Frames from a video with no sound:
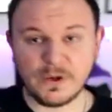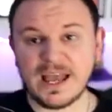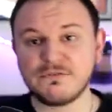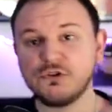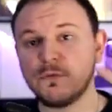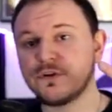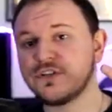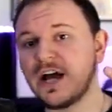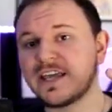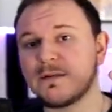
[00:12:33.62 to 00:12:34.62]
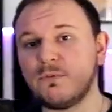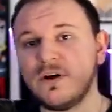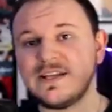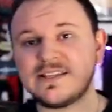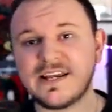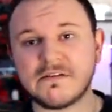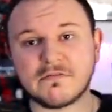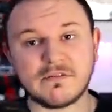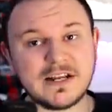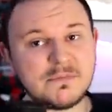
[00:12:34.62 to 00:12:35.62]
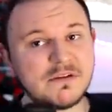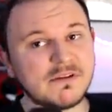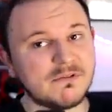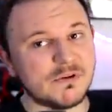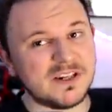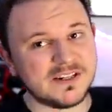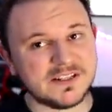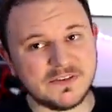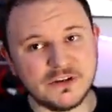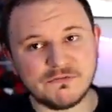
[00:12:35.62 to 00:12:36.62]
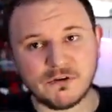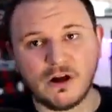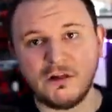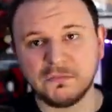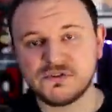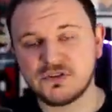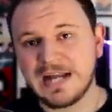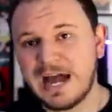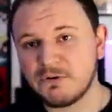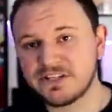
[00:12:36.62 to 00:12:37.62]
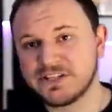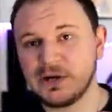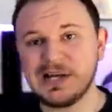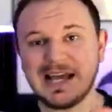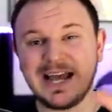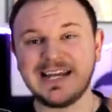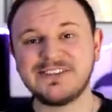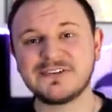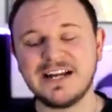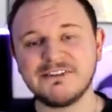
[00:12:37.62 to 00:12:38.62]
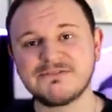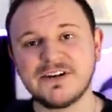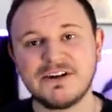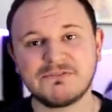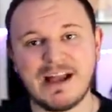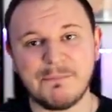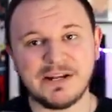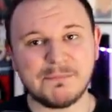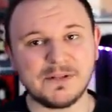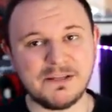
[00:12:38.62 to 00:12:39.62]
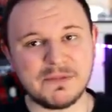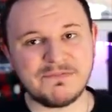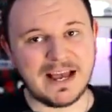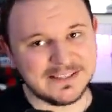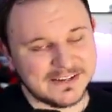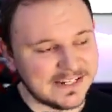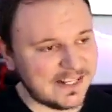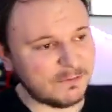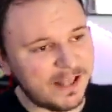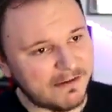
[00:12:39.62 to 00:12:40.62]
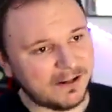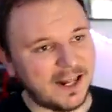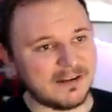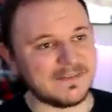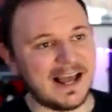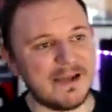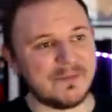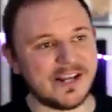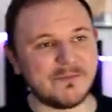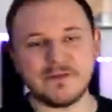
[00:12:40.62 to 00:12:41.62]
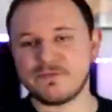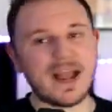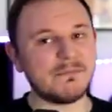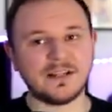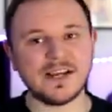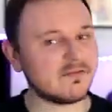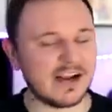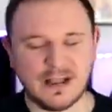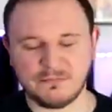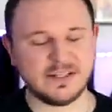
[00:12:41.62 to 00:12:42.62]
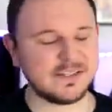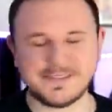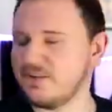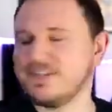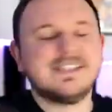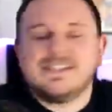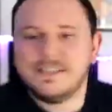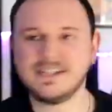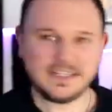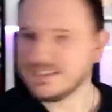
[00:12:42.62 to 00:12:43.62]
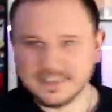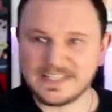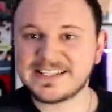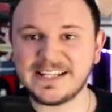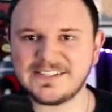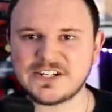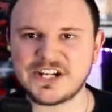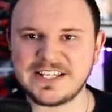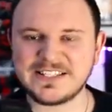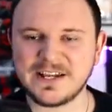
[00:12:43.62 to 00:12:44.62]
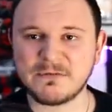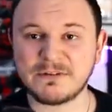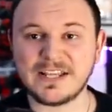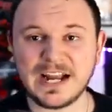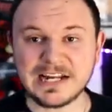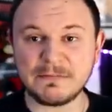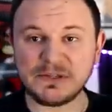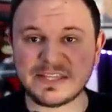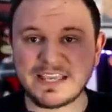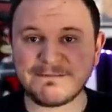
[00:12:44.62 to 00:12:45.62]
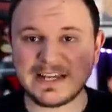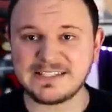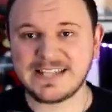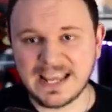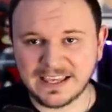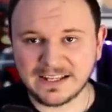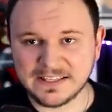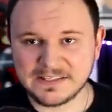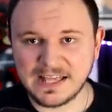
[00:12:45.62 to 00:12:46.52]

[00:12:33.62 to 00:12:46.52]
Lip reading: we have two more talking points, and I've already been recording this video for almost an hour, so I need to kind of wrap it up a little bit faster. I said we have a lot of time, but I've been rambling, so let's cut to the chase. We're talking about DeFi staking this